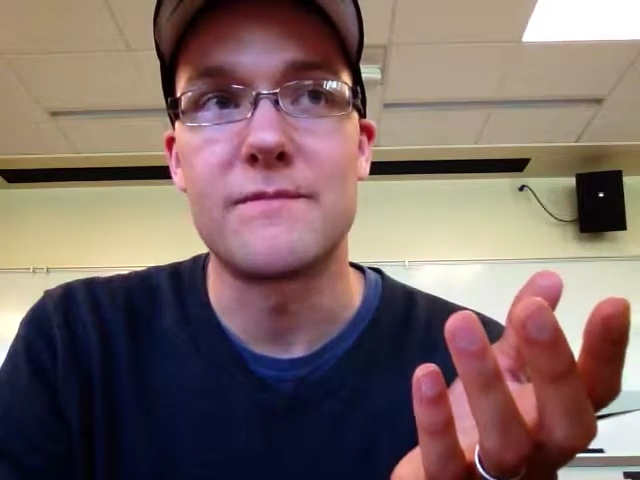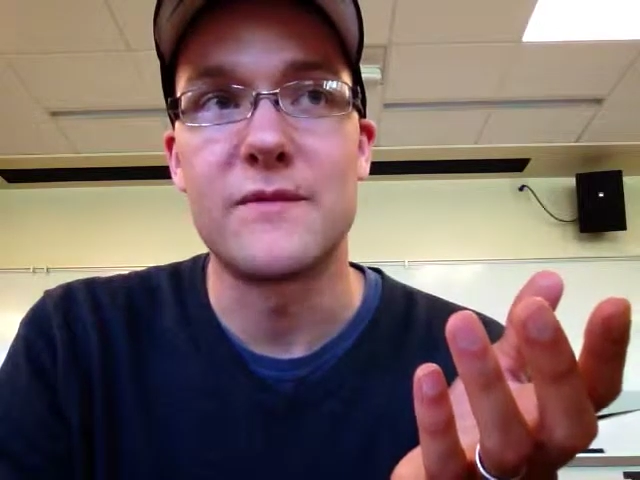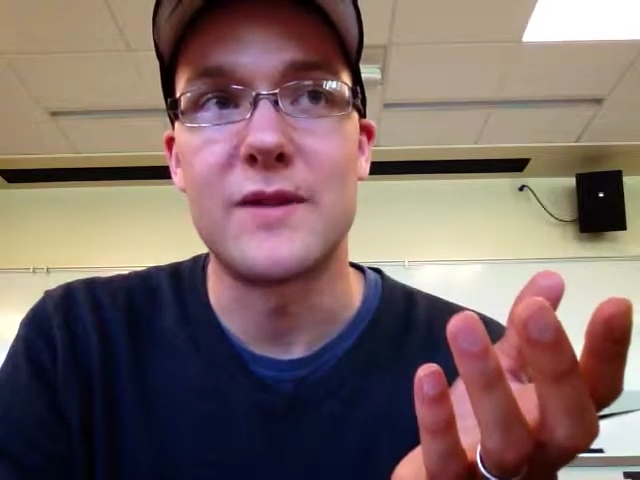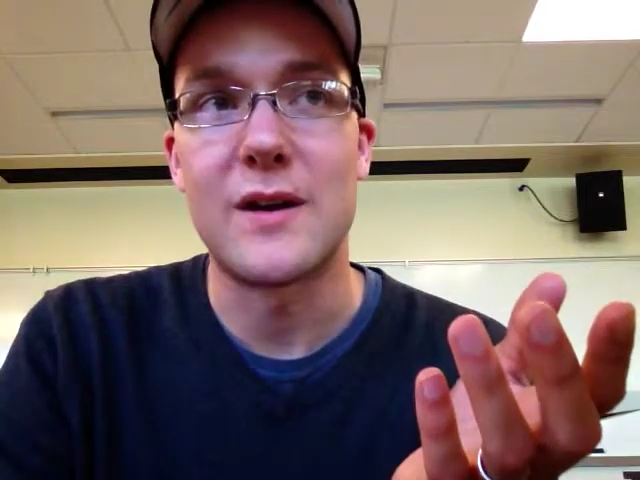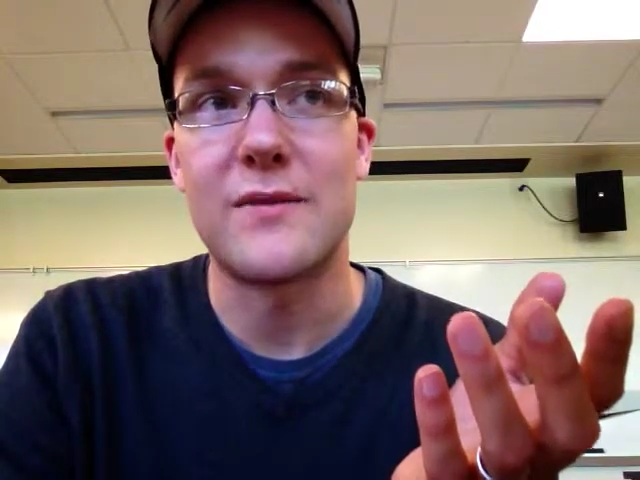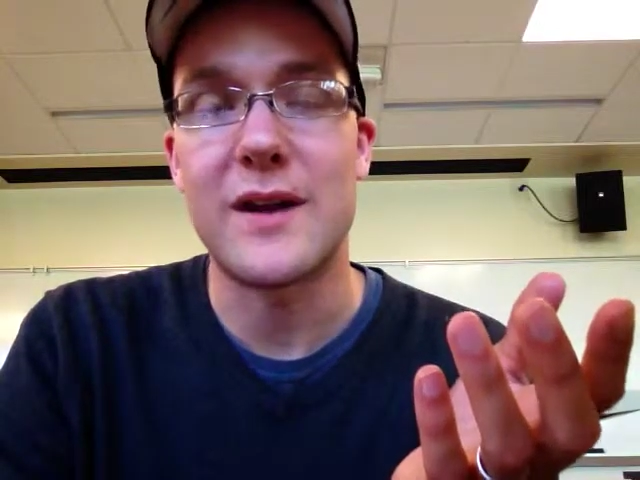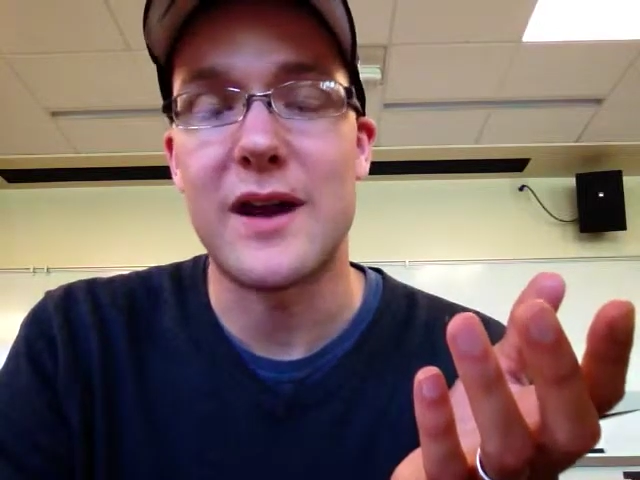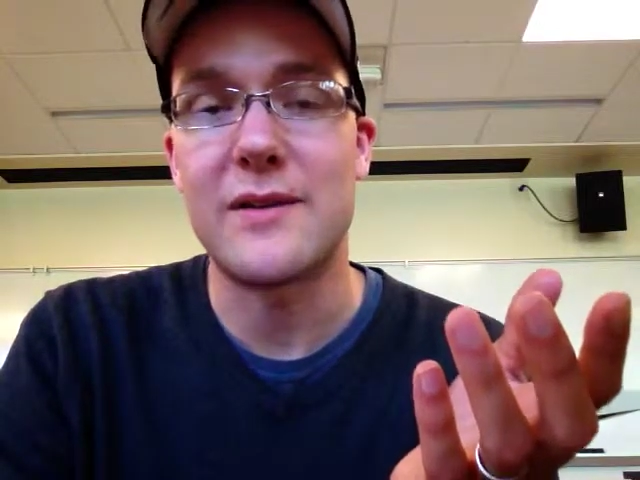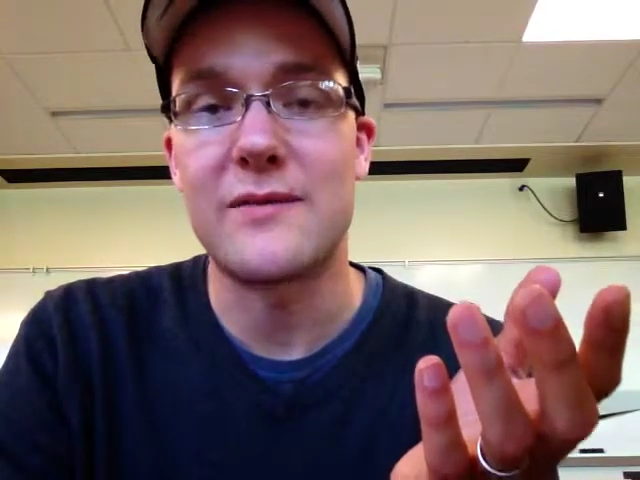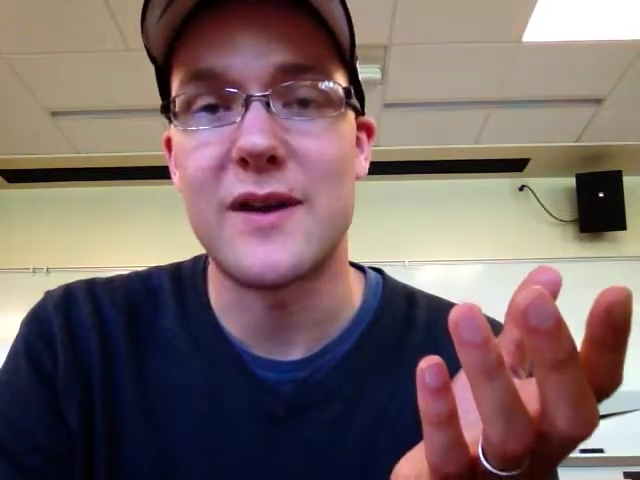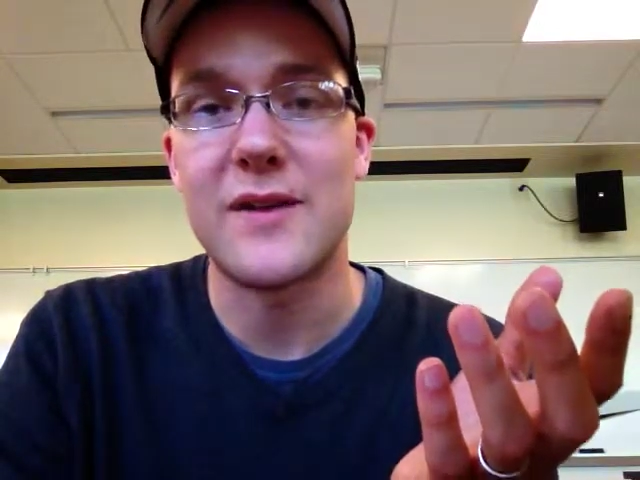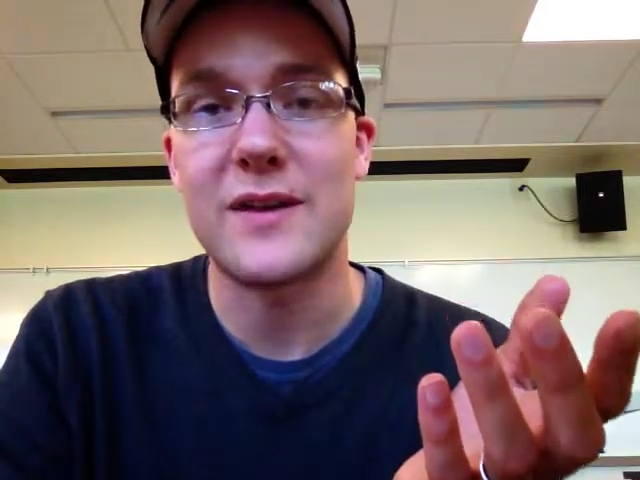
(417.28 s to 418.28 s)

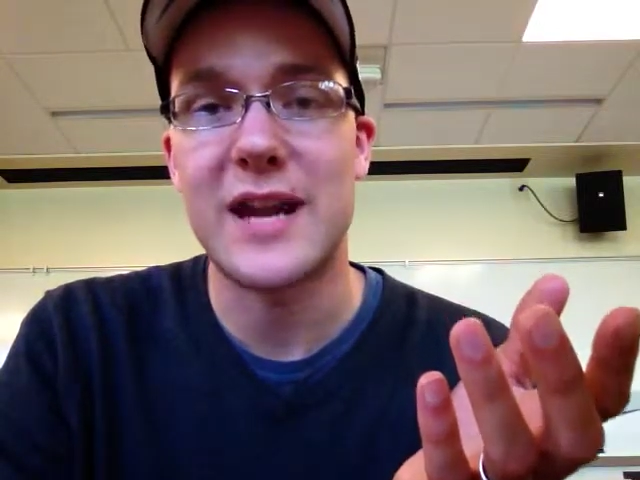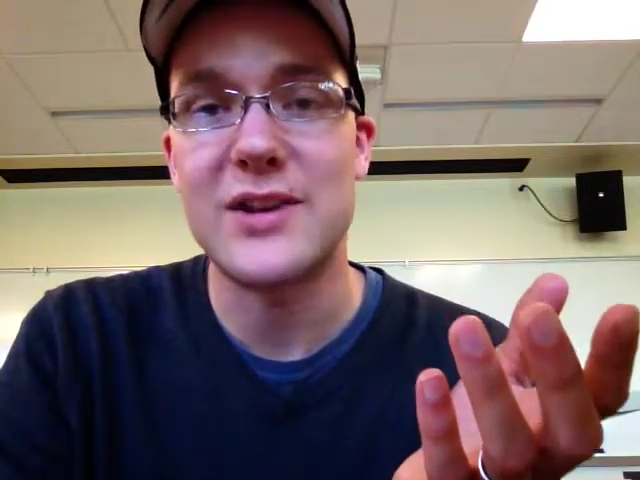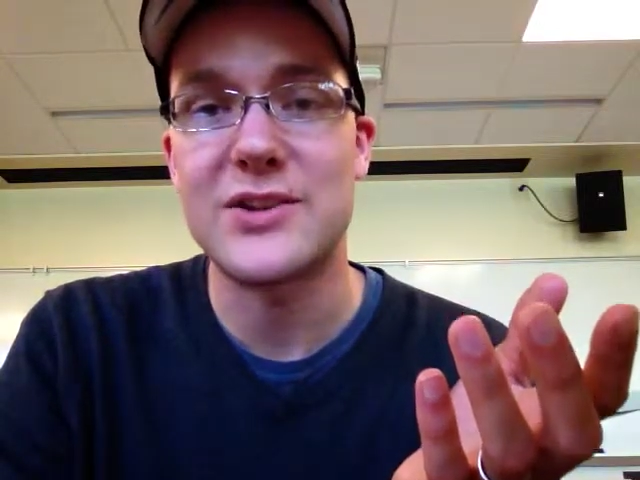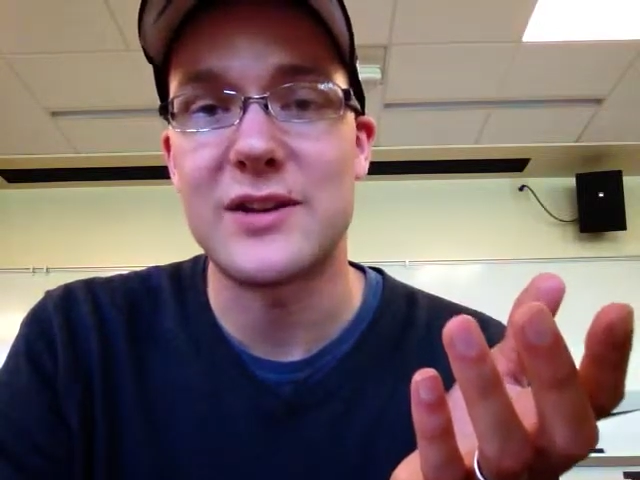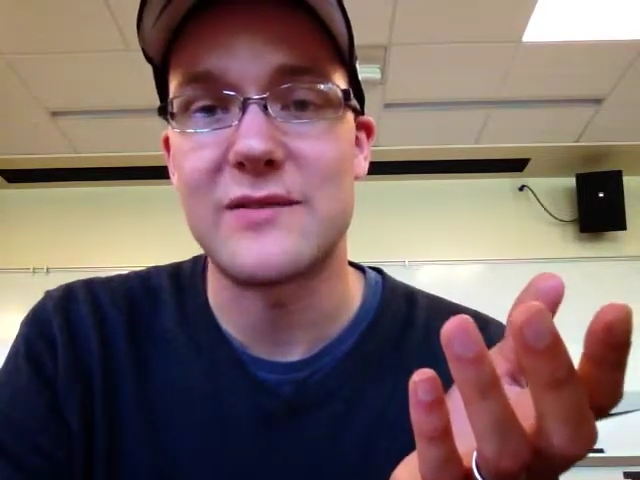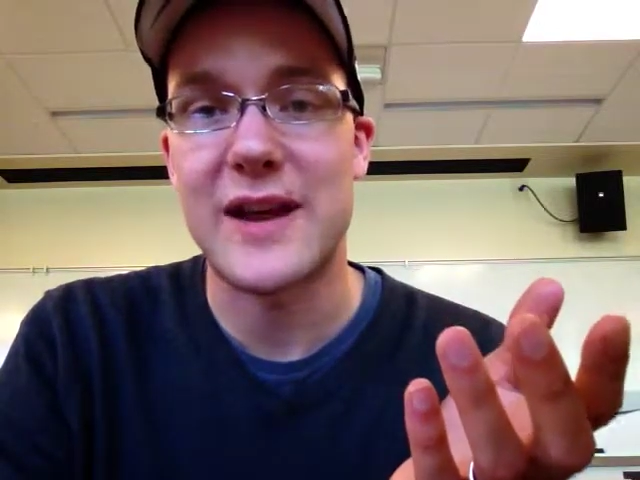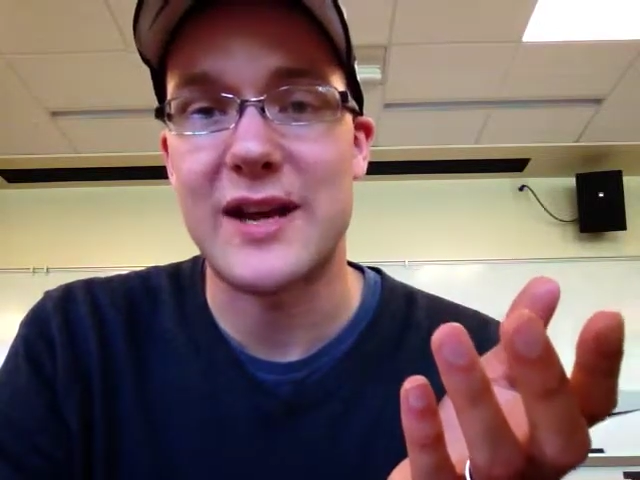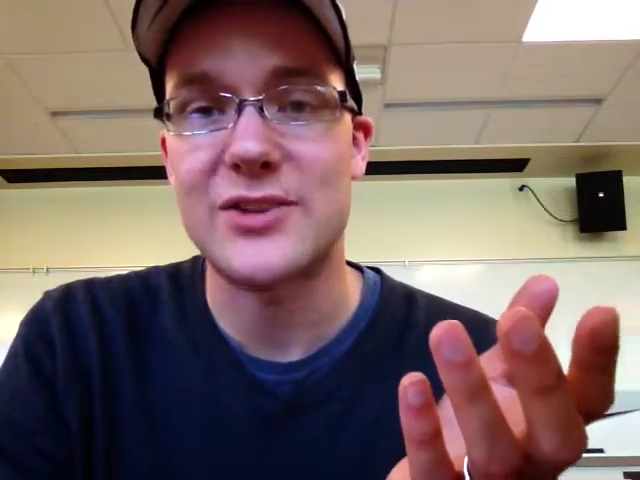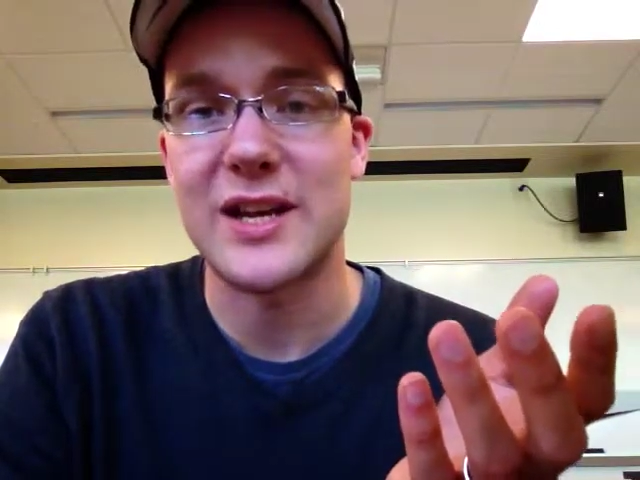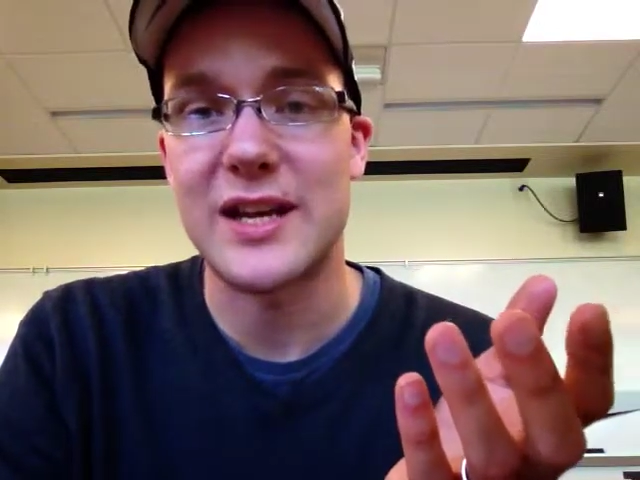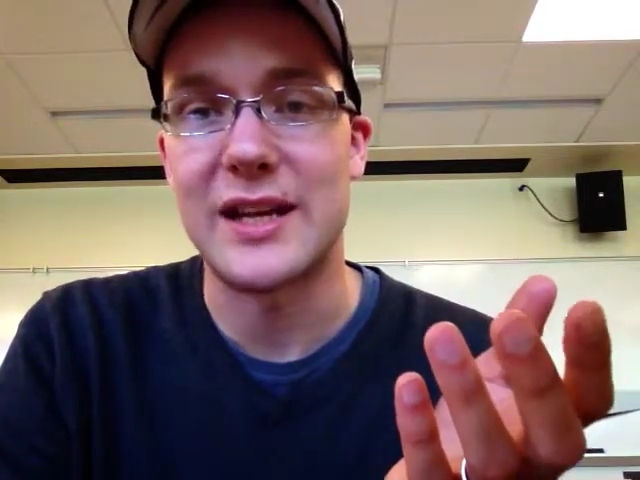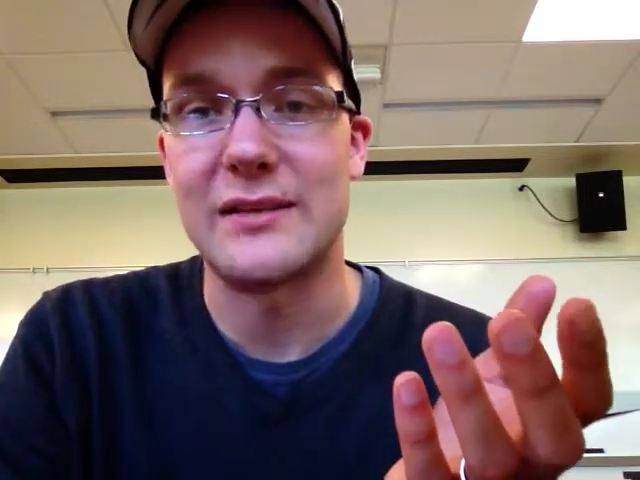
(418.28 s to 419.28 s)
Verification and
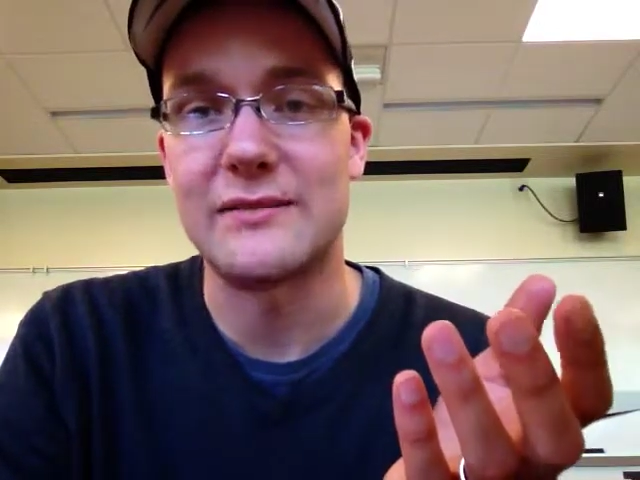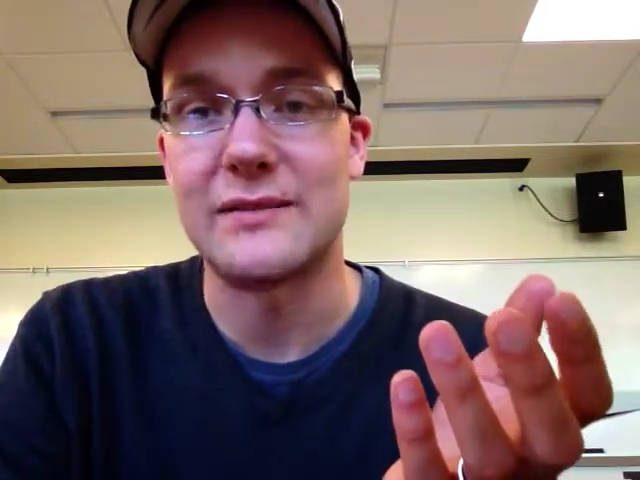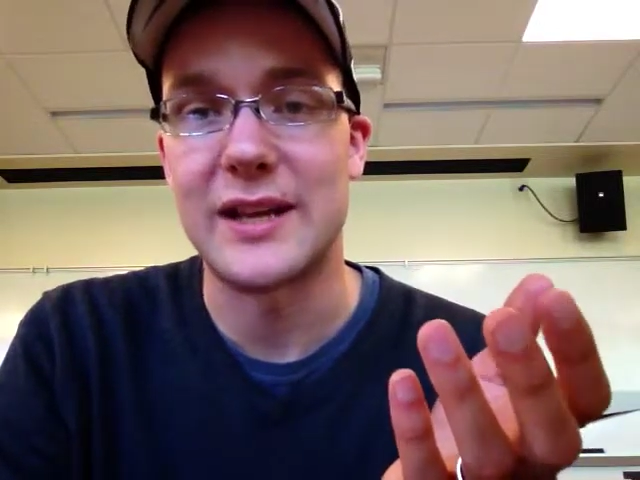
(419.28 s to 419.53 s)
fact-checking,